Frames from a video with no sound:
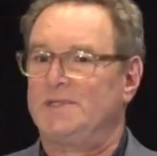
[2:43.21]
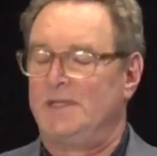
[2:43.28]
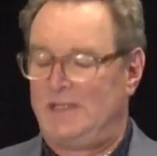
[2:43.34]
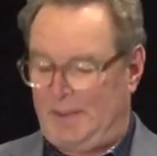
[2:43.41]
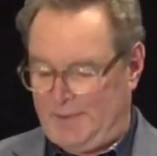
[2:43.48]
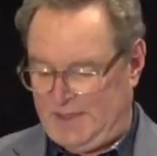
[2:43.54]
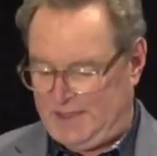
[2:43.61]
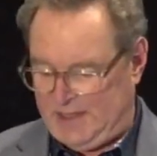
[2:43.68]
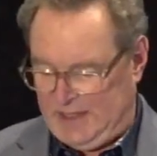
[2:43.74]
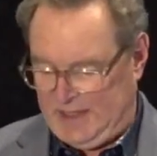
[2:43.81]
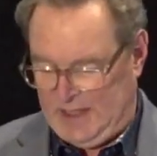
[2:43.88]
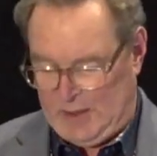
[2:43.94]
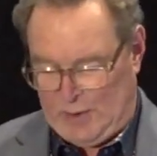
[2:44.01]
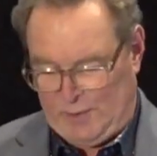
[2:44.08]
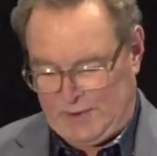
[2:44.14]
the
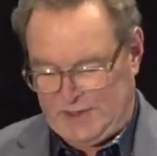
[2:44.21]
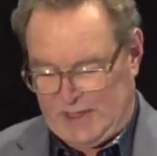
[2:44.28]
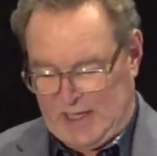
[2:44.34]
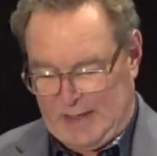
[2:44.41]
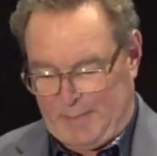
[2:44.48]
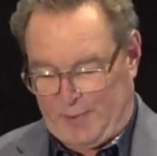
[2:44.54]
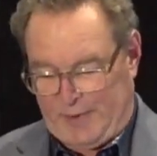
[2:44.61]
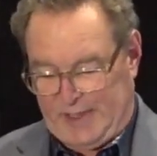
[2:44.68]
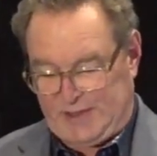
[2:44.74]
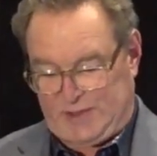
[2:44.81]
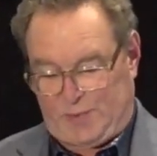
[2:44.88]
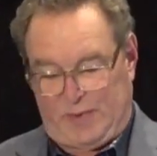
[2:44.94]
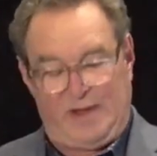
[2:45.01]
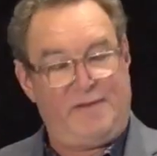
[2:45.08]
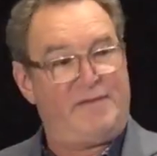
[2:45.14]
WCD owns and operates
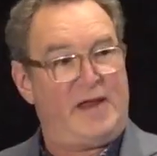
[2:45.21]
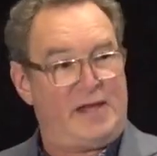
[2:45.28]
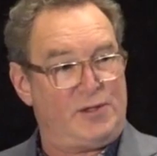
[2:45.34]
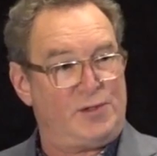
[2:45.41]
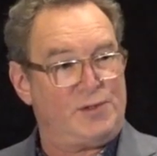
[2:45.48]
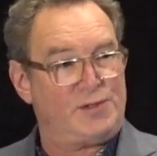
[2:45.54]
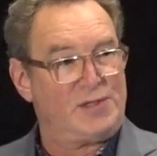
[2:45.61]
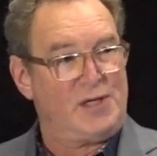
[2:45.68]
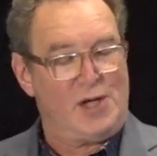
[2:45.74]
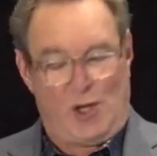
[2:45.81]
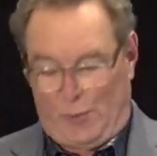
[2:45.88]
3 venues